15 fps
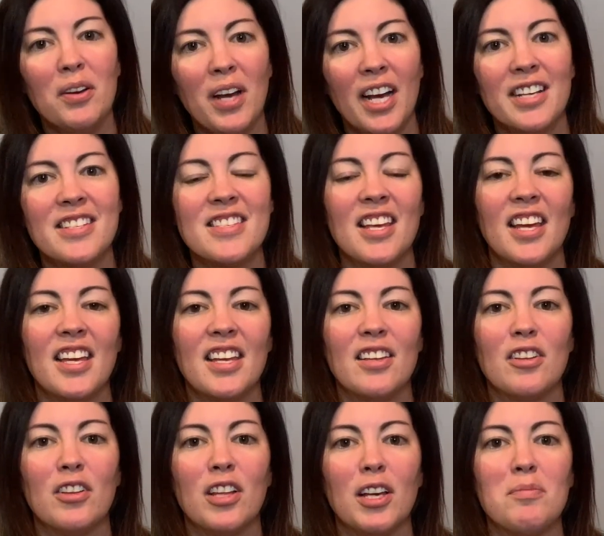I say
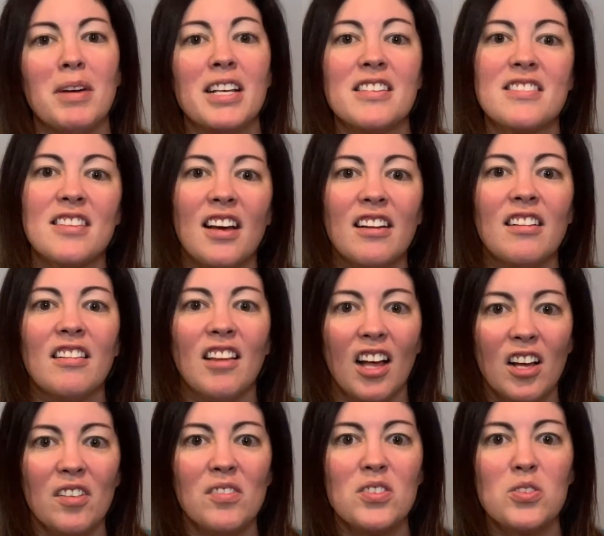like my son
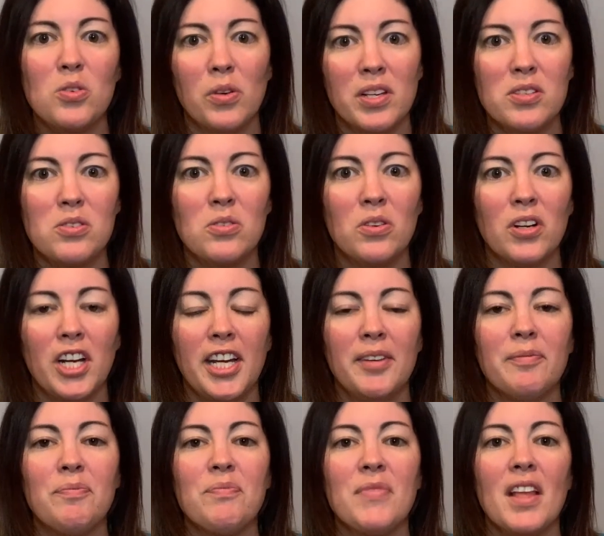loves Toy
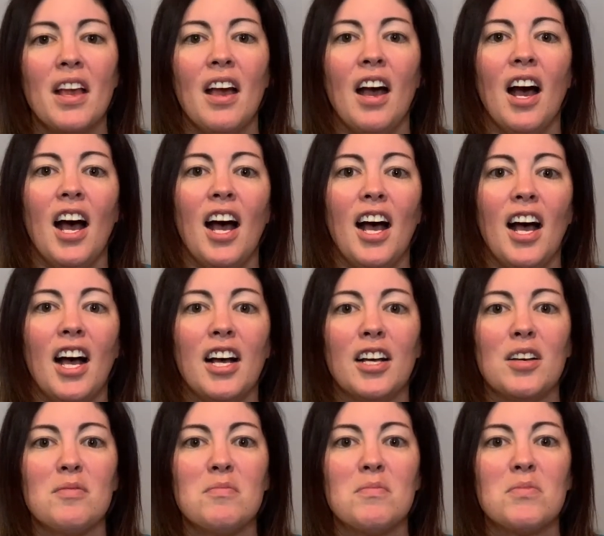Story.
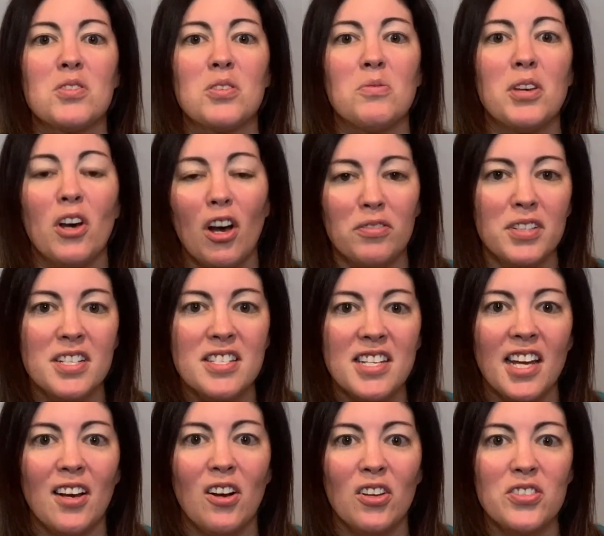So we often stay
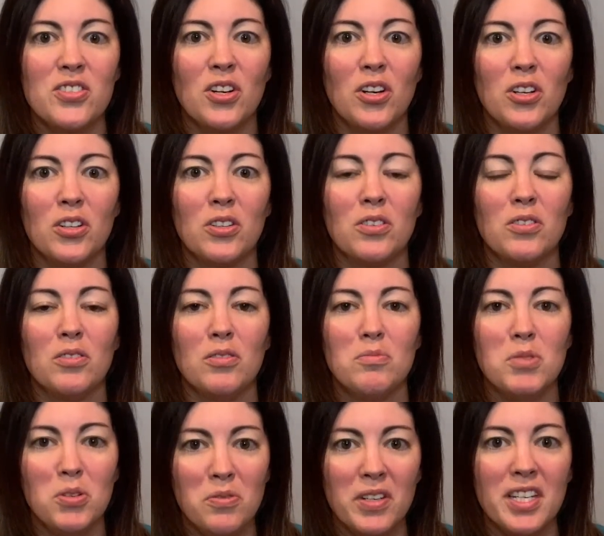at All-Star
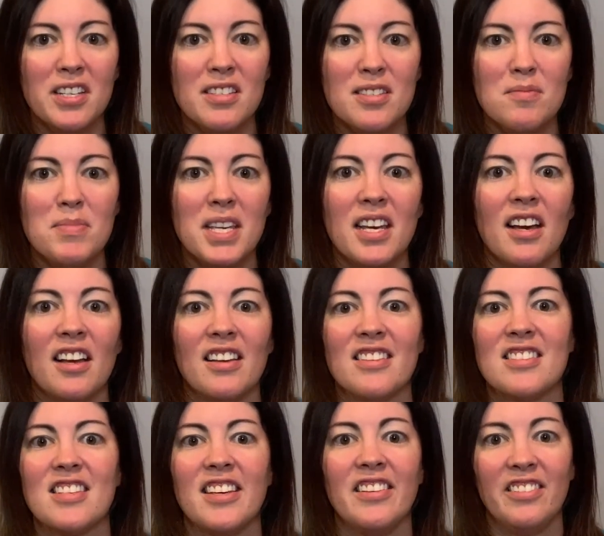Movies
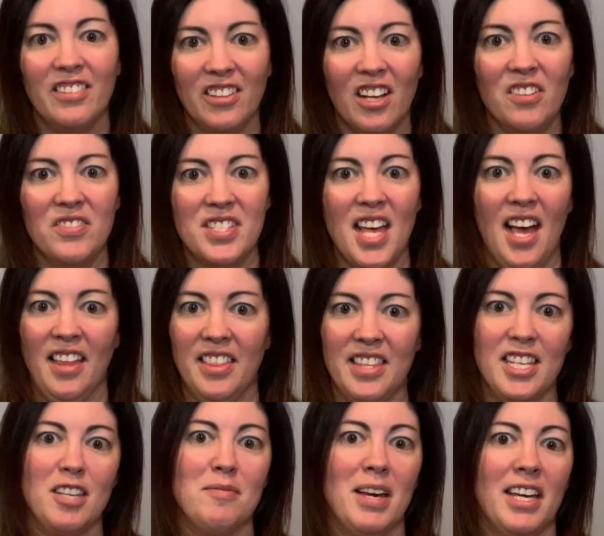because he loves that
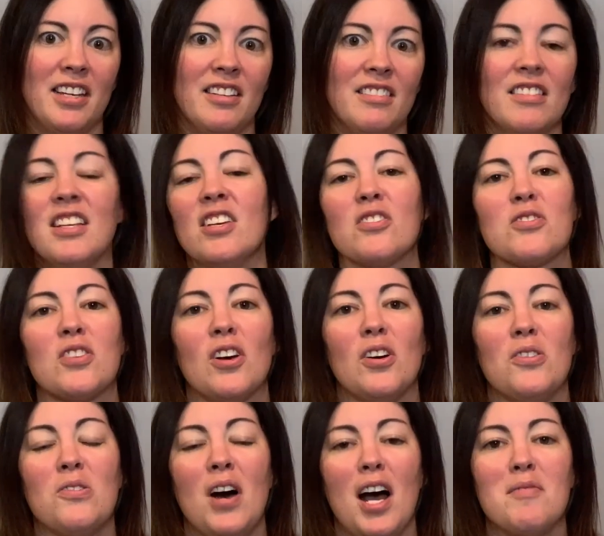theming.
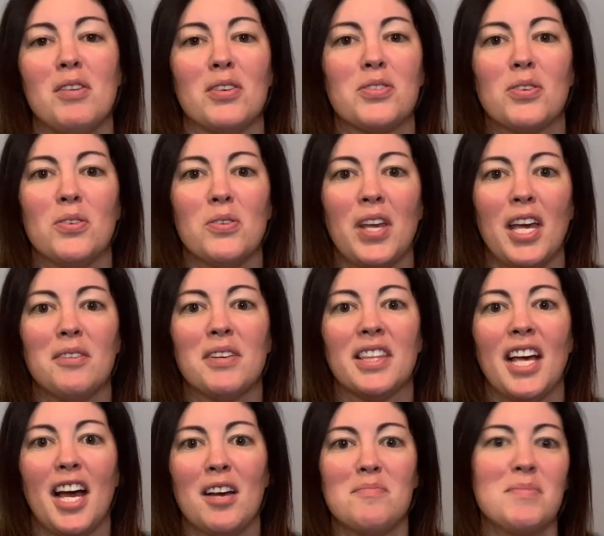So I'm also okay with
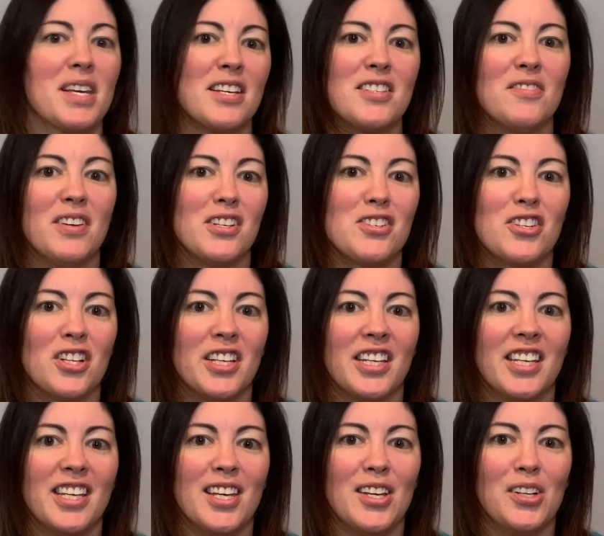that because eventually
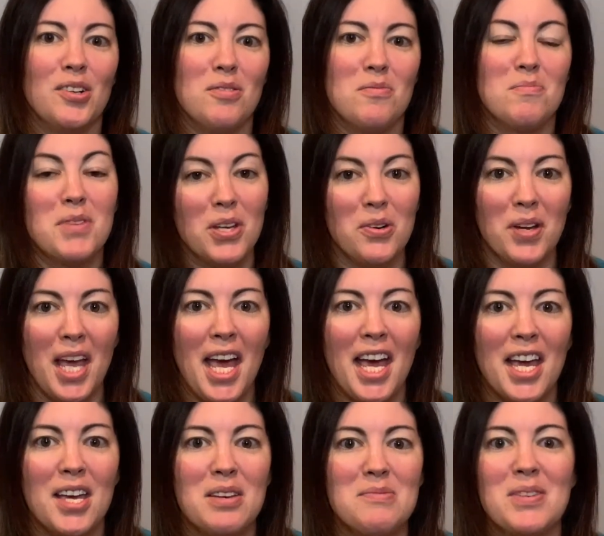he'll be
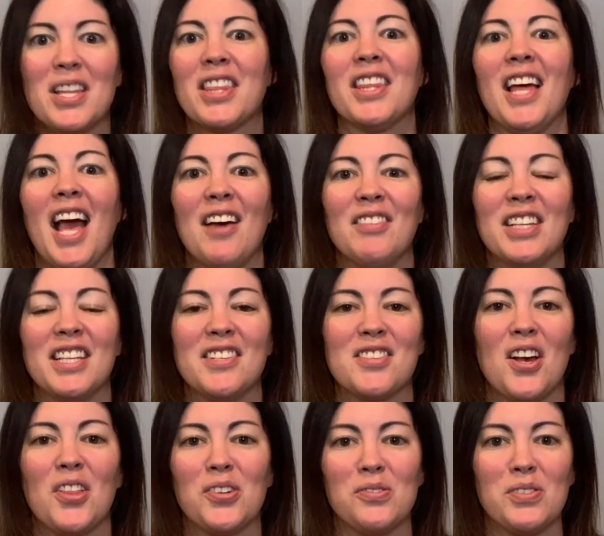okay with having these
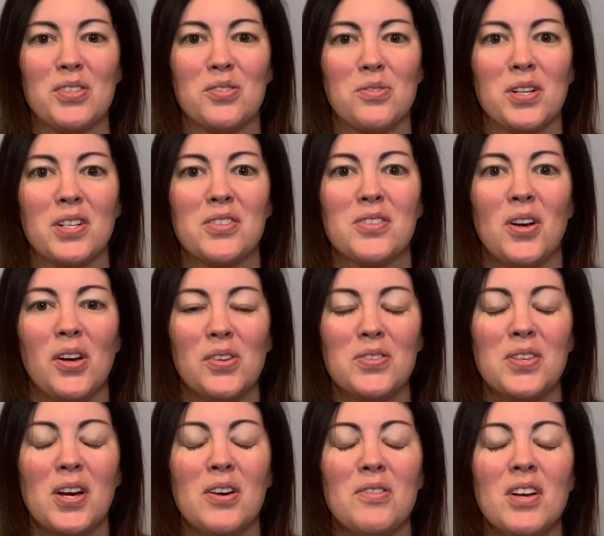other resorts also.